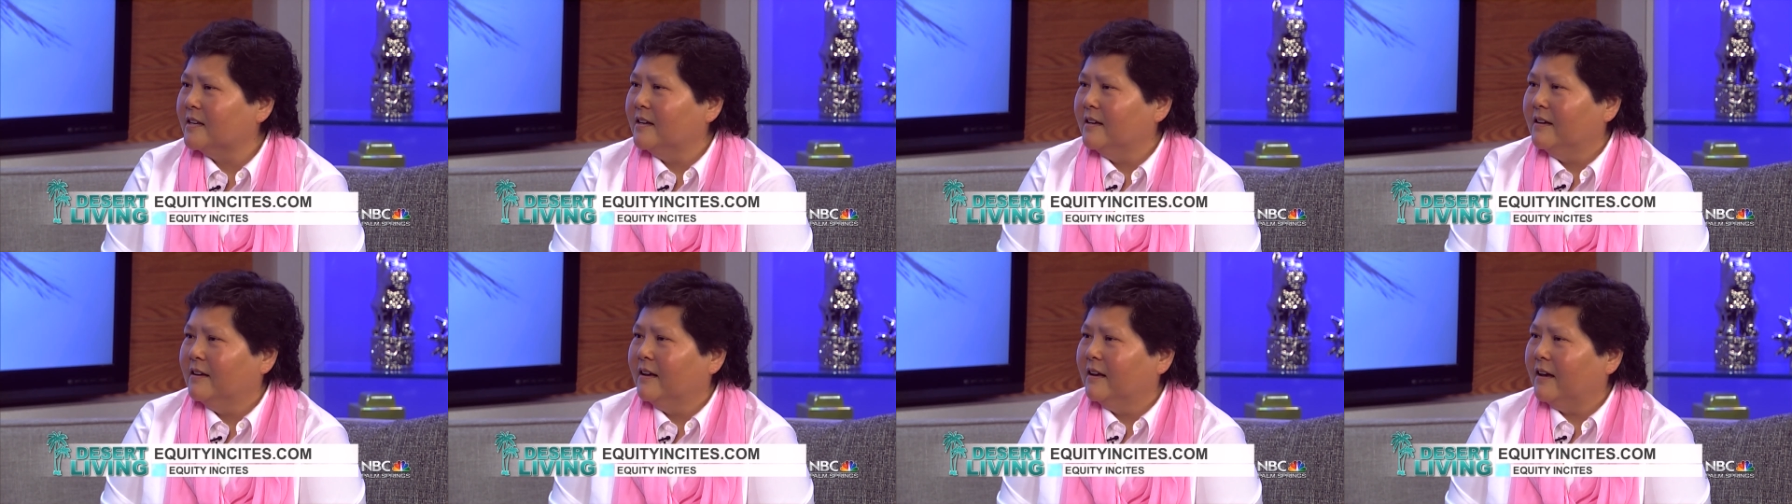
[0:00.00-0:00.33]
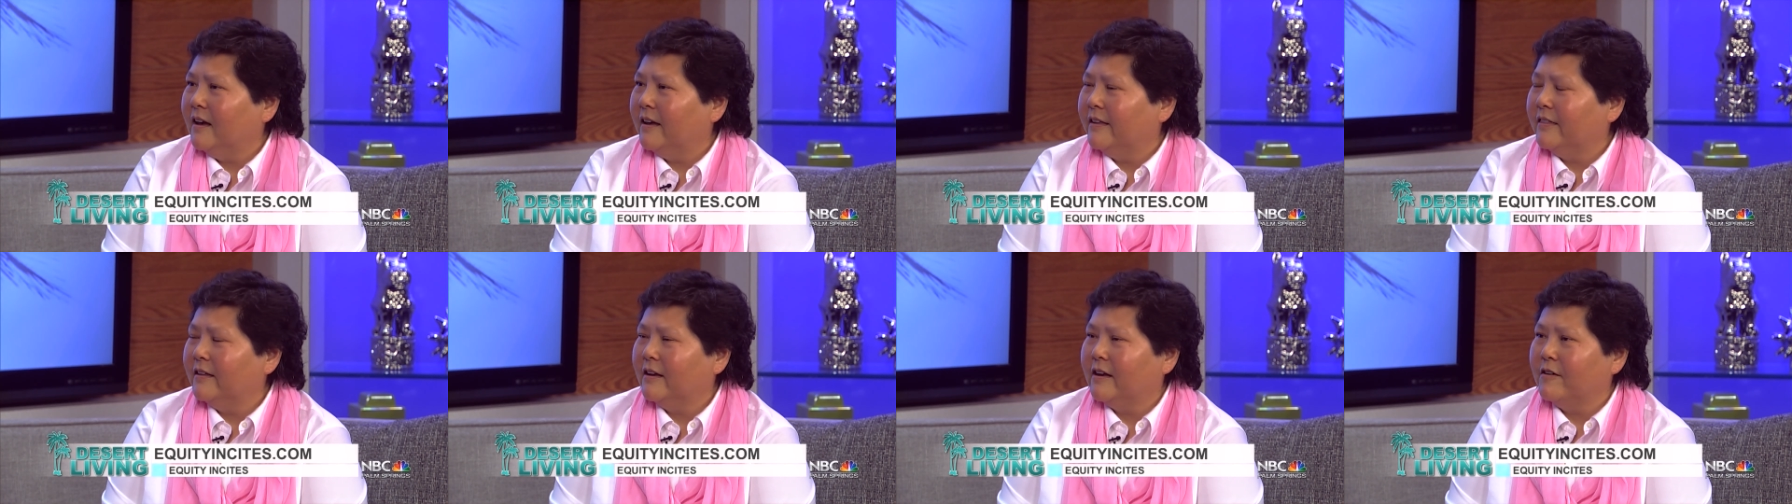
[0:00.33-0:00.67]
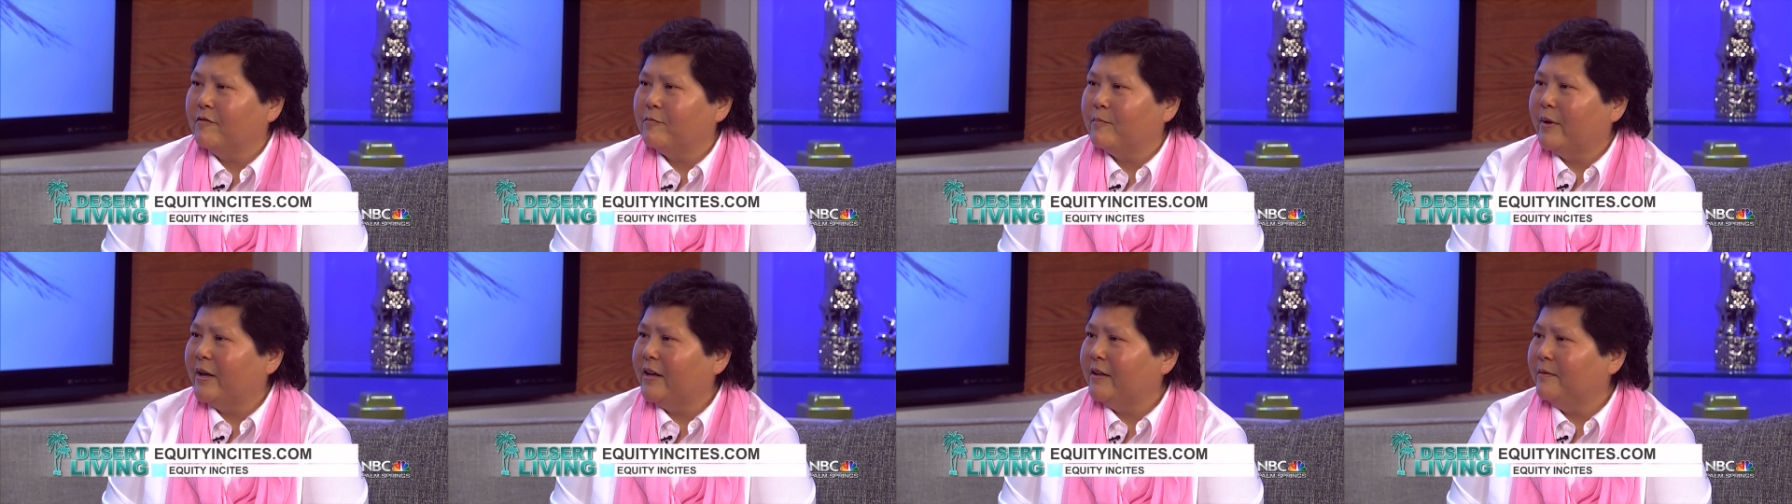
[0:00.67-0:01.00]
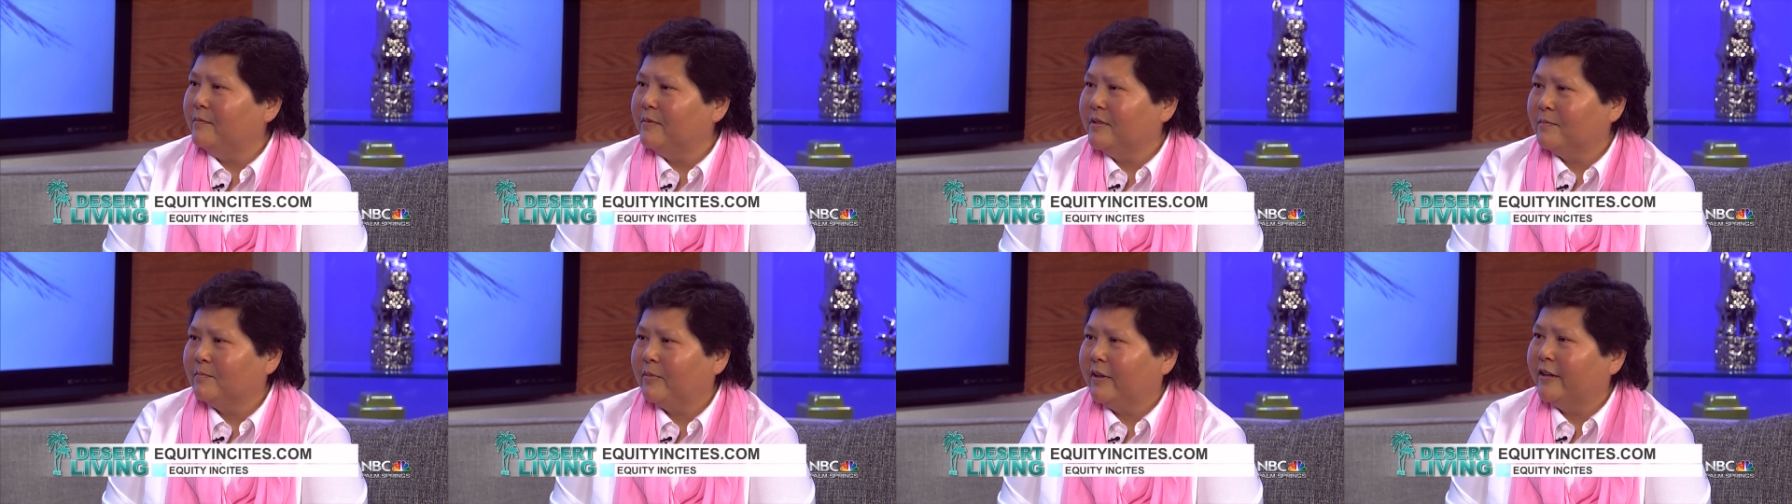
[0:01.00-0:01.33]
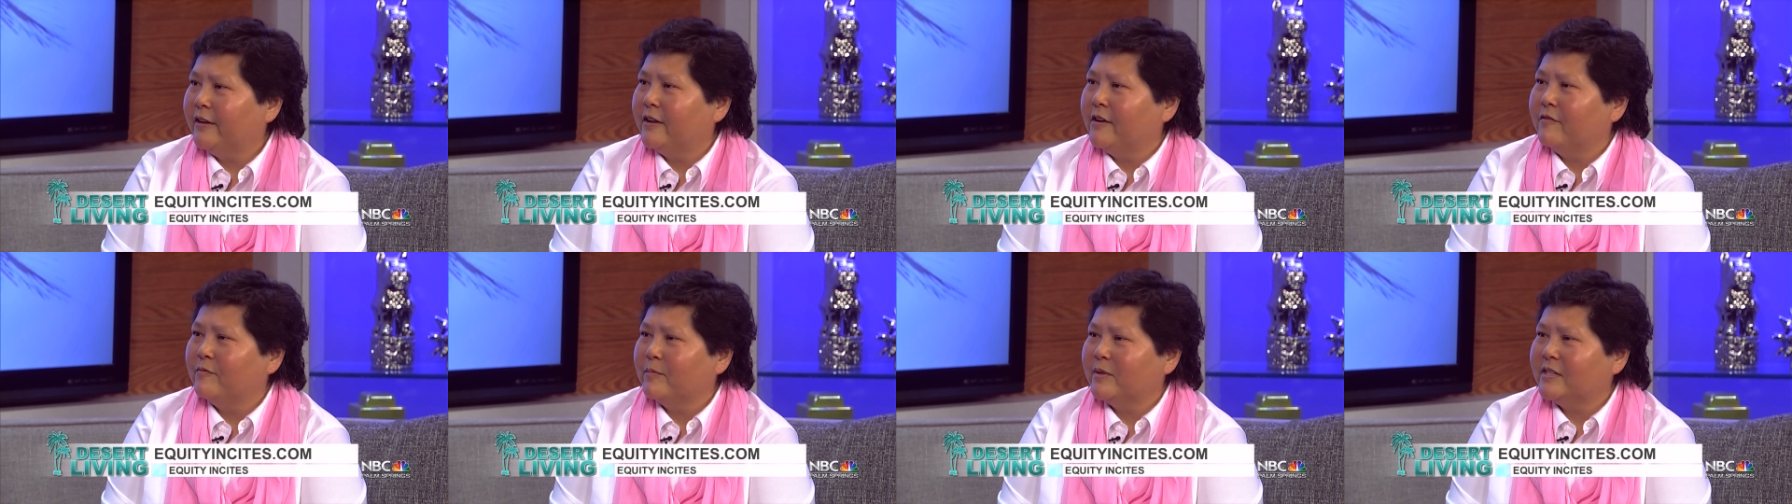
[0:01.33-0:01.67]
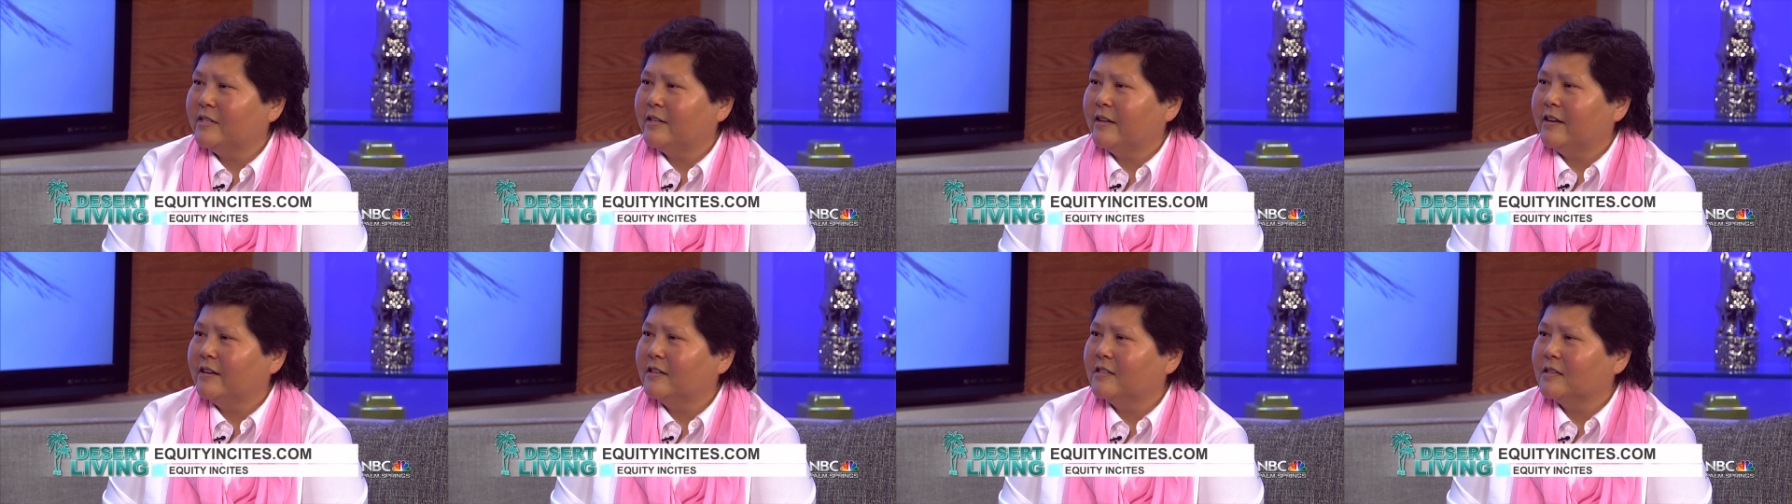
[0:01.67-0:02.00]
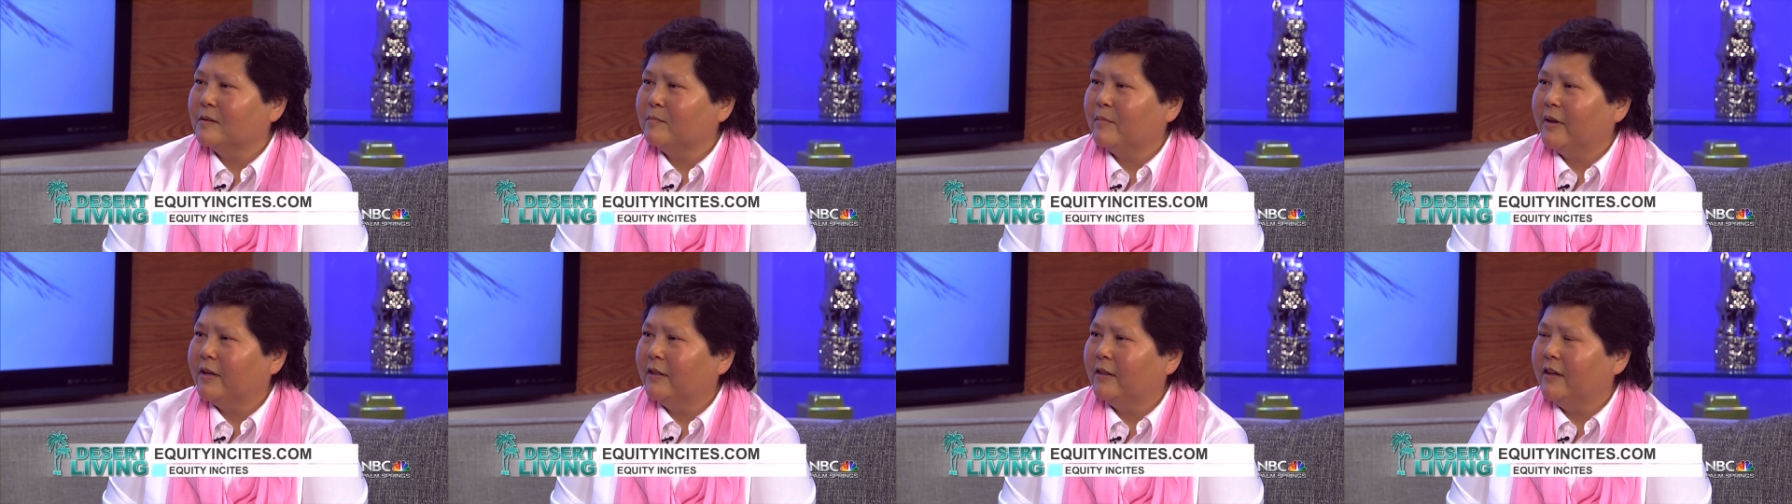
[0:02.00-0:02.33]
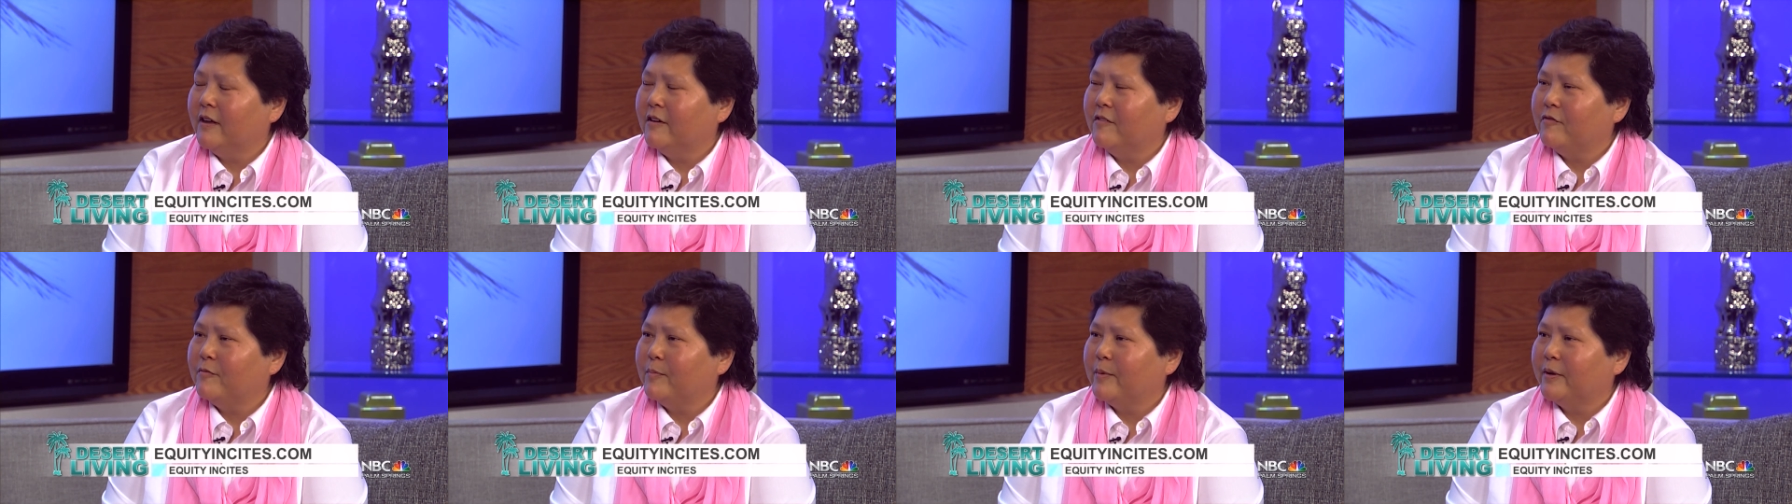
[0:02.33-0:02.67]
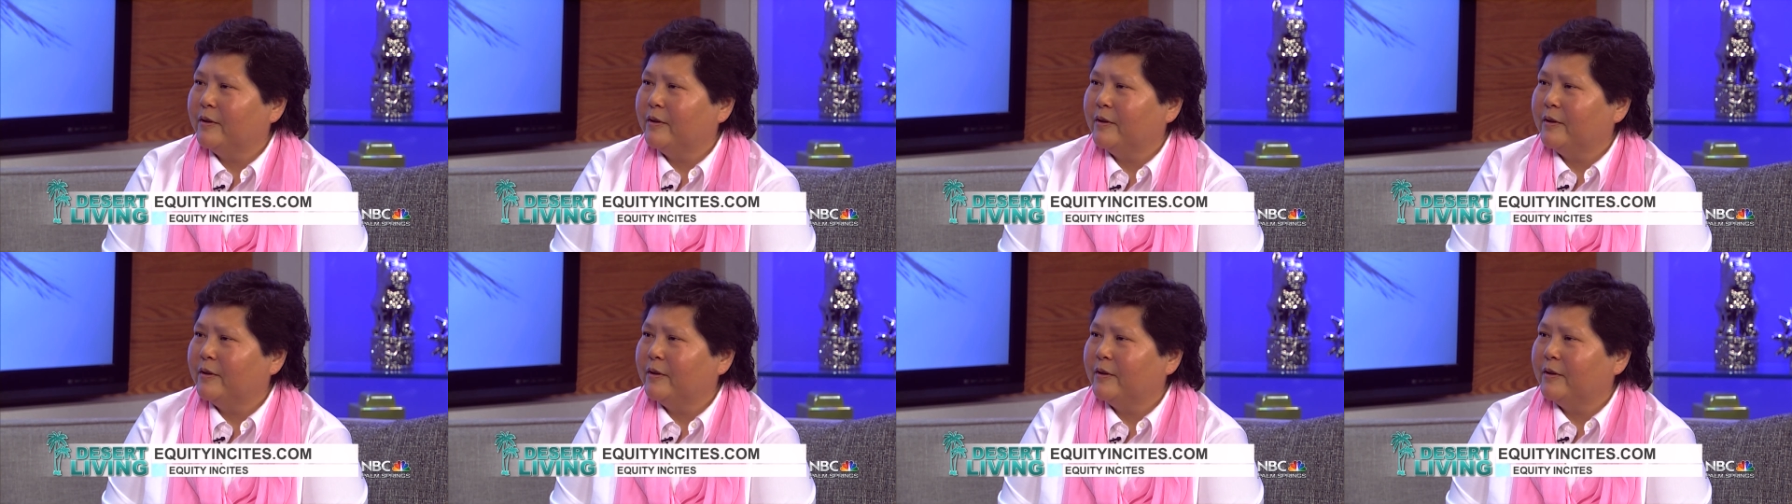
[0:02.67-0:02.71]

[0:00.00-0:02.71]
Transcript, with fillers: Mm -hmm. I mm-hmm. think I've made plenty of mistakes in my life,